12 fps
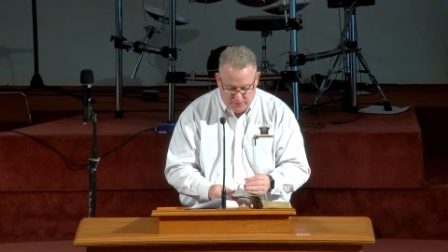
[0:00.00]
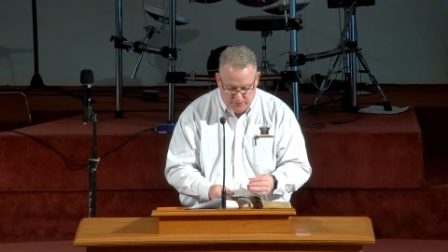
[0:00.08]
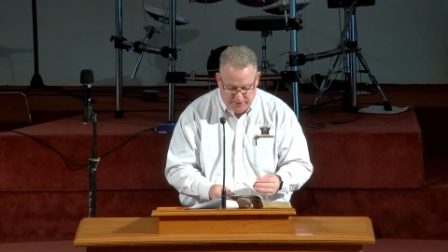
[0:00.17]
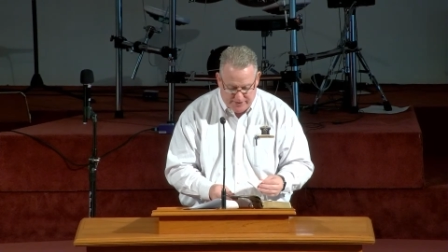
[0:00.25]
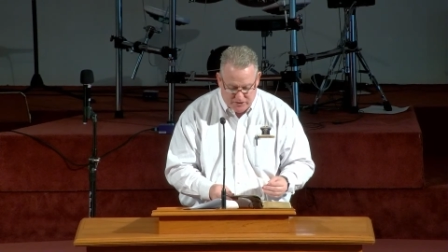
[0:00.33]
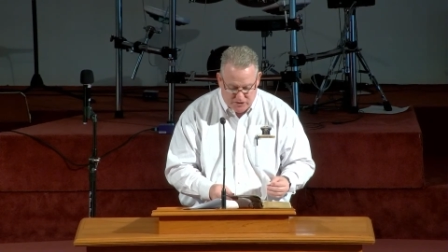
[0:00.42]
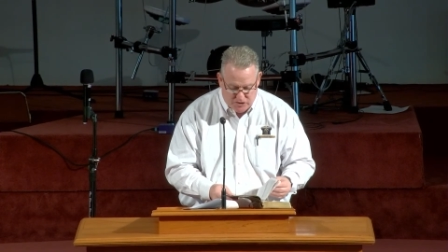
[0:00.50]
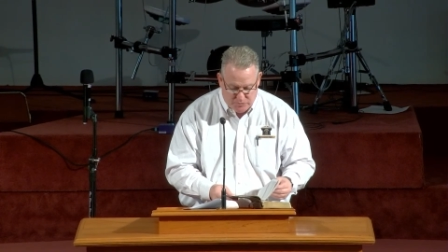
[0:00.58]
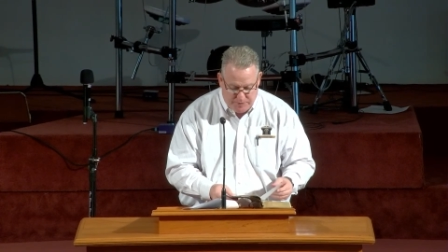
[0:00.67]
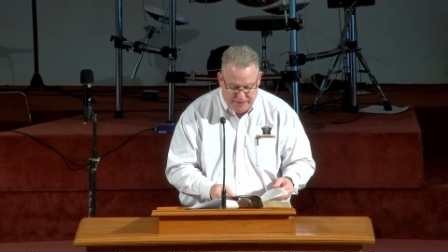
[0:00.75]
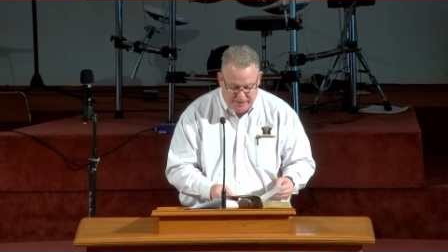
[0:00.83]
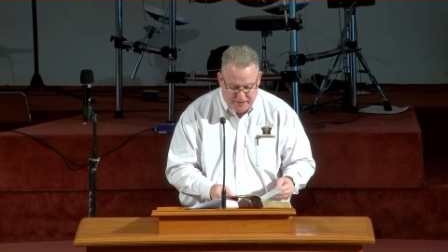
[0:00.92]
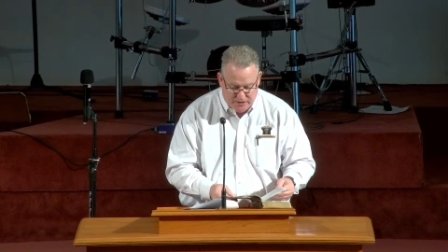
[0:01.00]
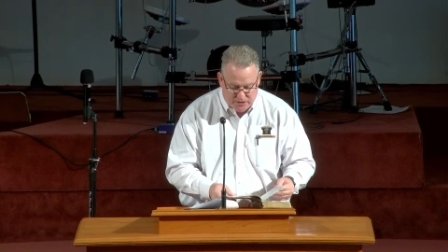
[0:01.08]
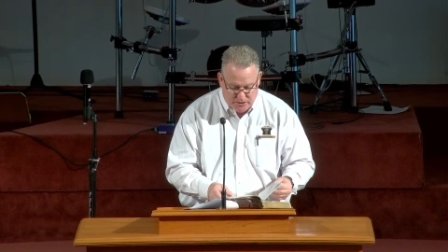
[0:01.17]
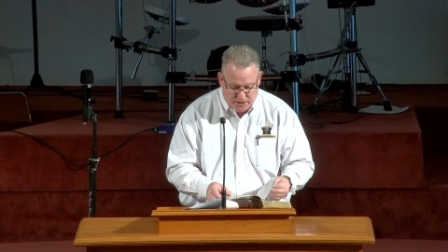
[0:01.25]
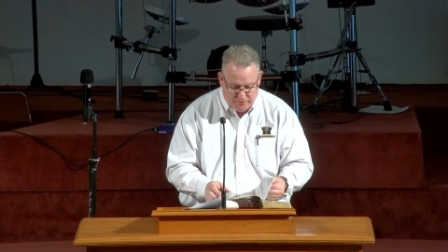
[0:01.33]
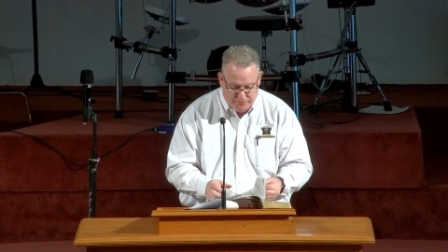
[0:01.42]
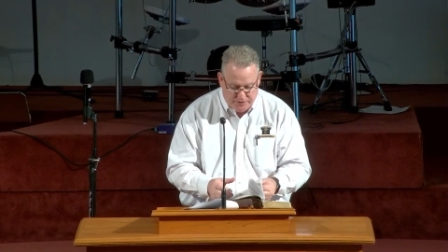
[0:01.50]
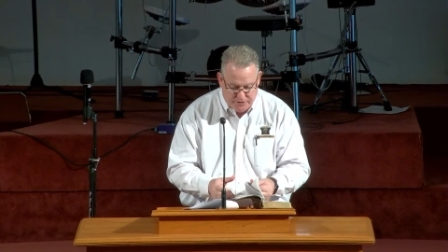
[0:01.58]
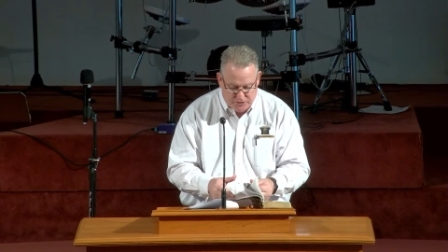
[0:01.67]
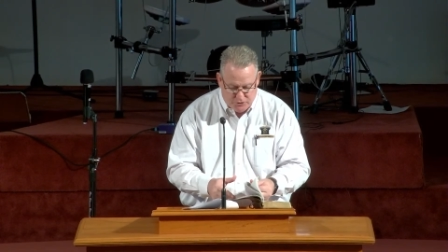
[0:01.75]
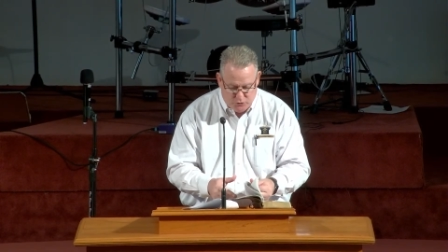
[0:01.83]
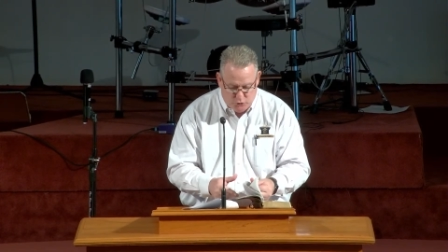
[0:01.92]
that speaks of
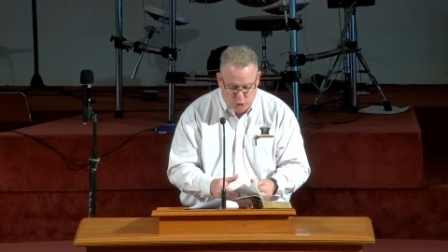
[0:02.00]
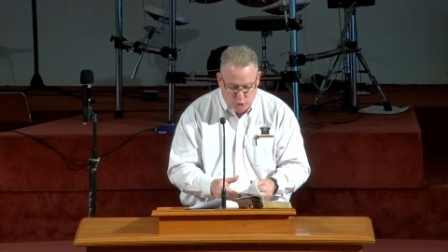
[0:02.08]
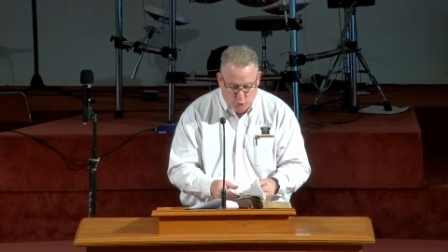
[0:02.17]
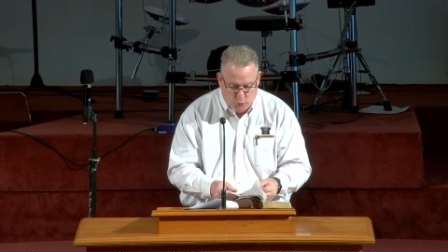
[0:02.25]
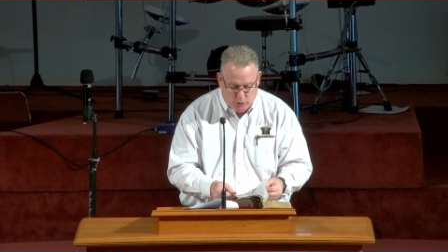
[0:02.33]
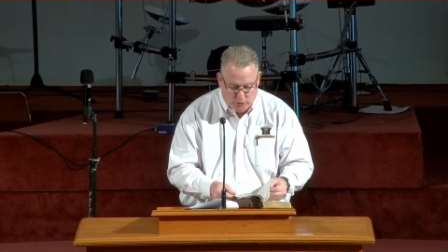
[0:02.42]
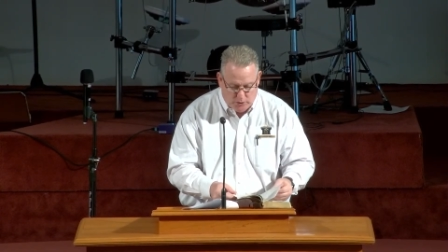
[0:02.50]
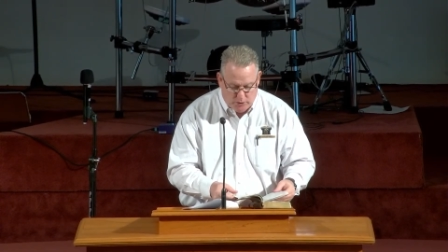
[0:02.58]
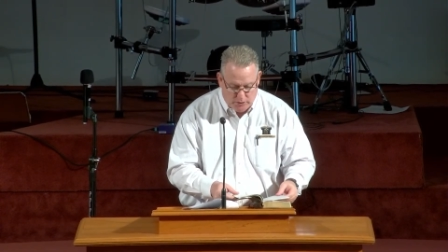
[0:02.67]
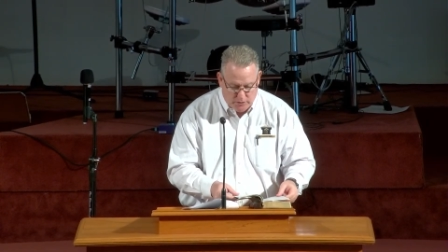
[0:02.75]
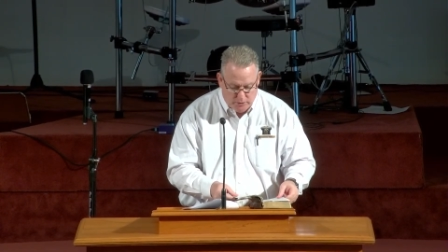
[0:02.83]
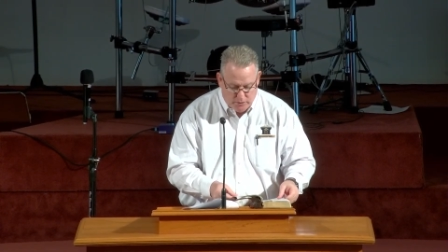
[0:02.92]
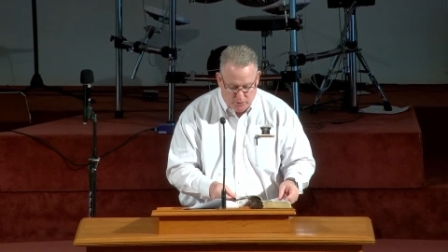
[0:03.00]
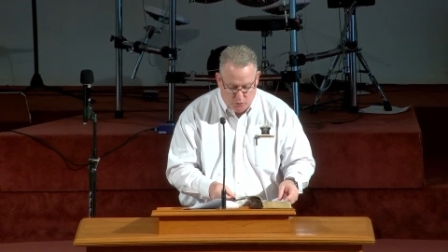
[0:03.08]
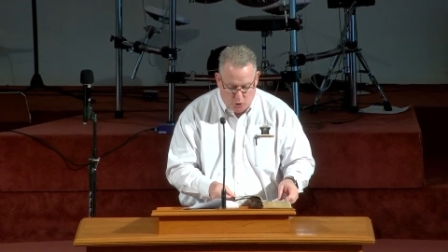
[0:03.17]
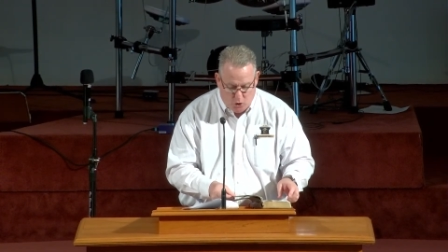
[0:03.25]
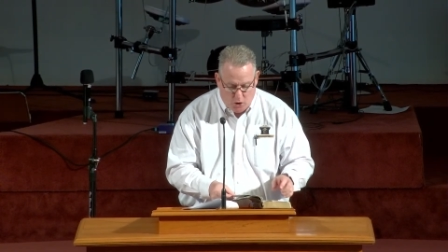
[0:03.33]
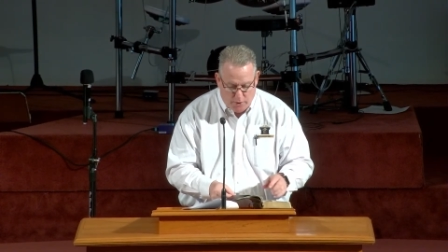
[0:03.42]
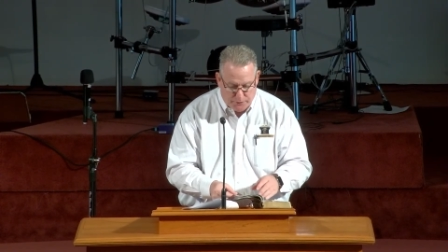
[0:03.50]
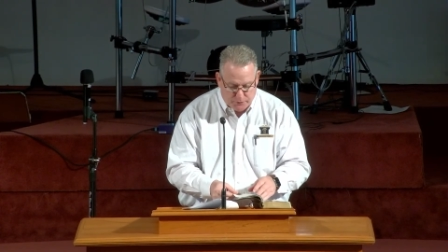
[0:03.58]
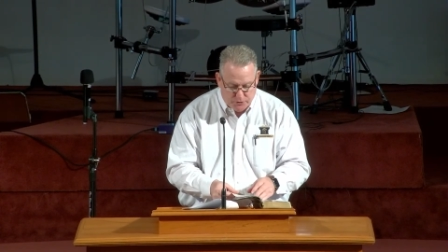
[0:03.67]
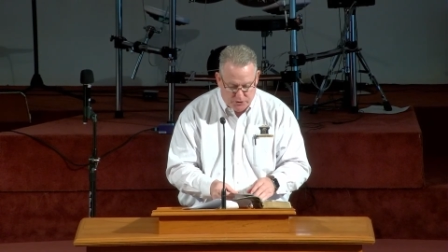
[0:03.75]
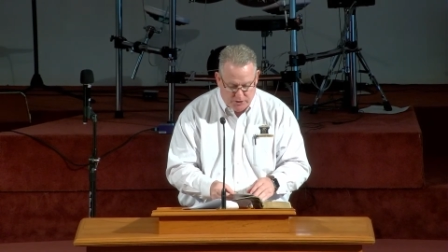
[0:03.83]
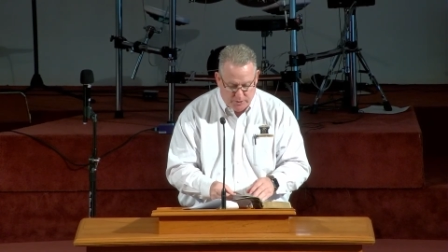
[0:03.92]
this dual
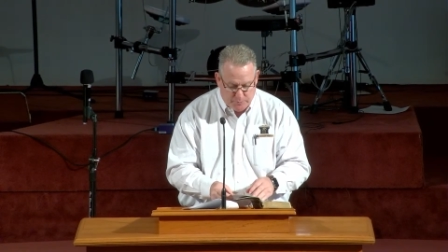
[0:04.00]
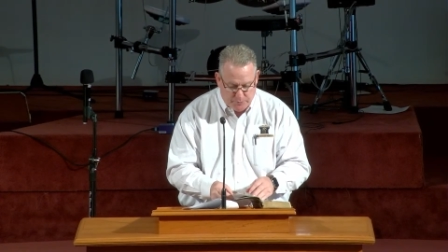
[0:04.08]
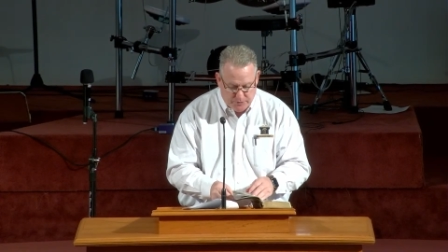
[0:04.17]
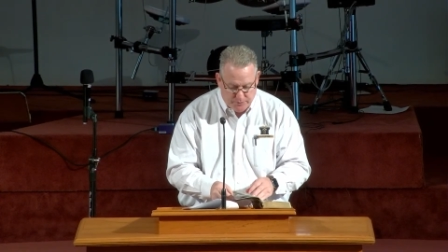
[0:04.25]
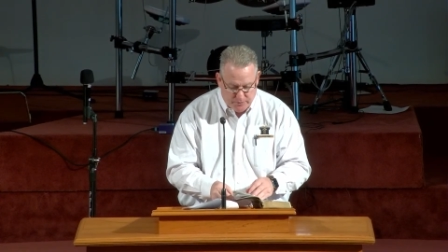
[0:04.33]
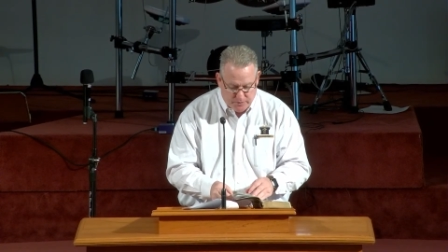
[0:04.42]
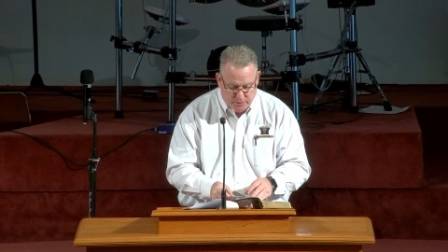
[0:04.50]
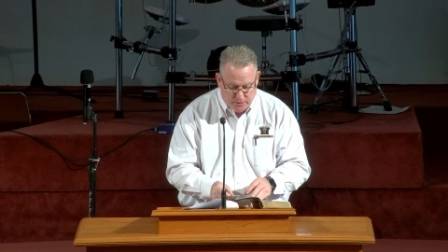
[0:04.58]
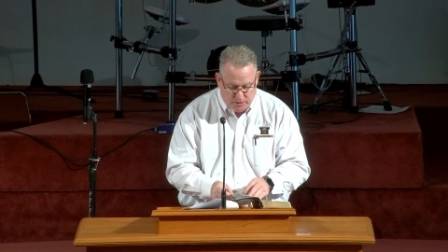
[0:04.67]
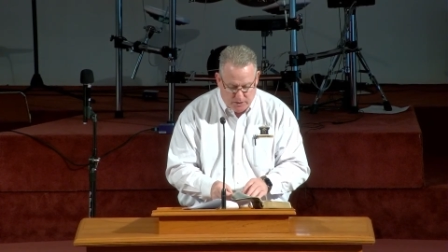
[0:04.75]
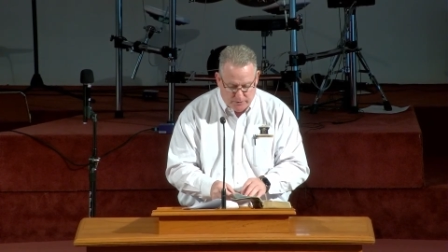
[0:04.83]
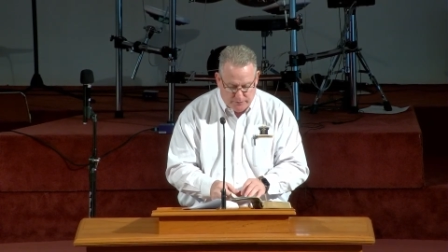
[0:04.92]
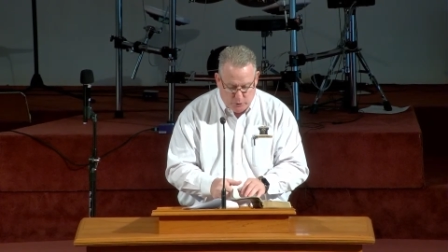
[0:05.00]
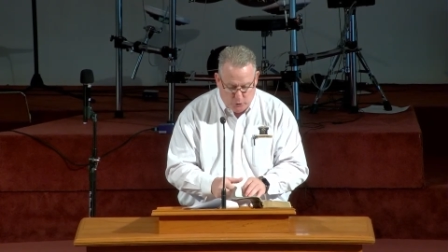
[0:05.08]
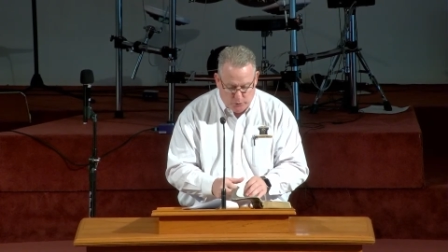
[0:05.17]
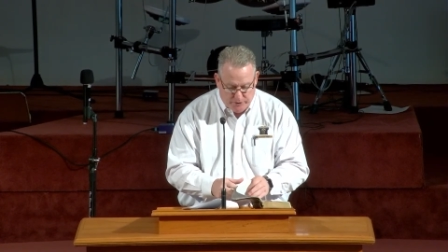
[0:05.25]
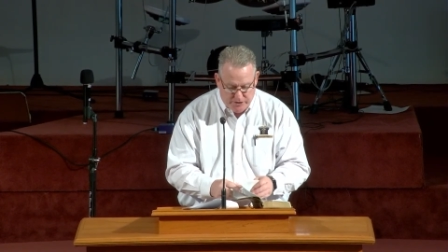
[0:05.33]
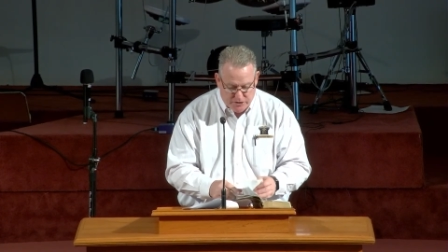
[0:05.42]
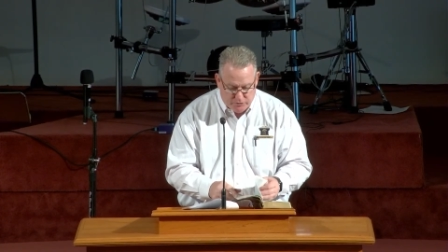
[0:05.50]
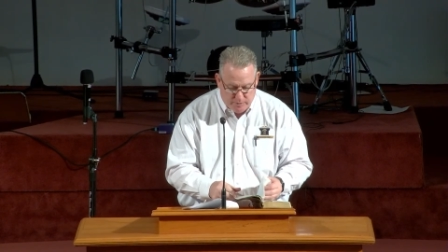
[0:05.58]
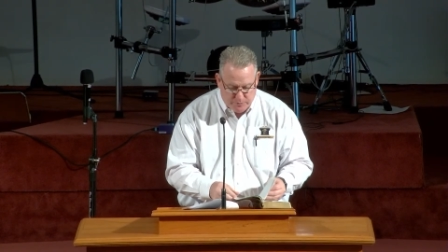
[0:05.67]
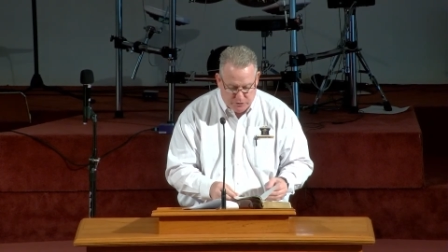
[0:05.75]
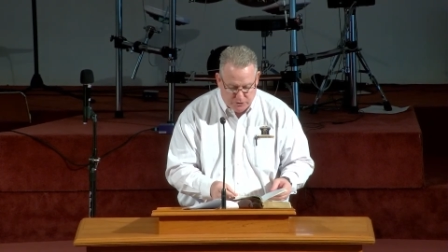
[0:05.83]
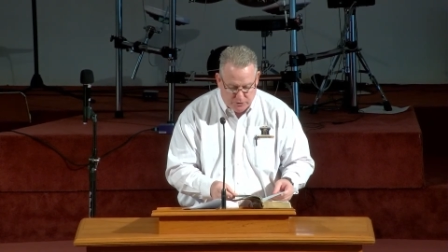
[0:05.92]
authorship of Holy
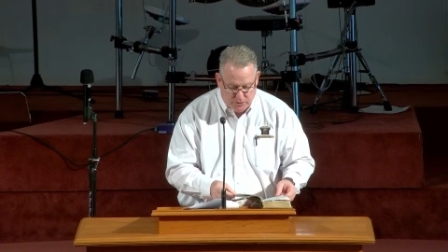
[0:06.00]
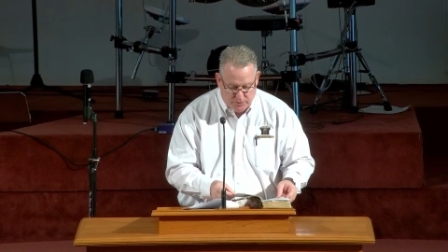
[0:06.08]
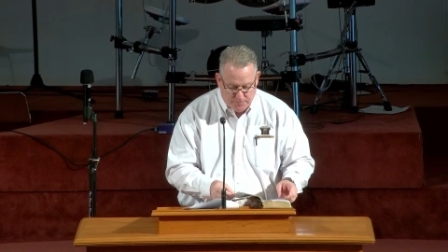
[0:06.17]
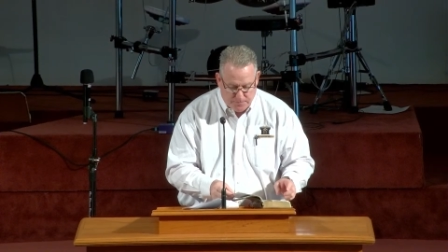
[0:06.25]
Scripture,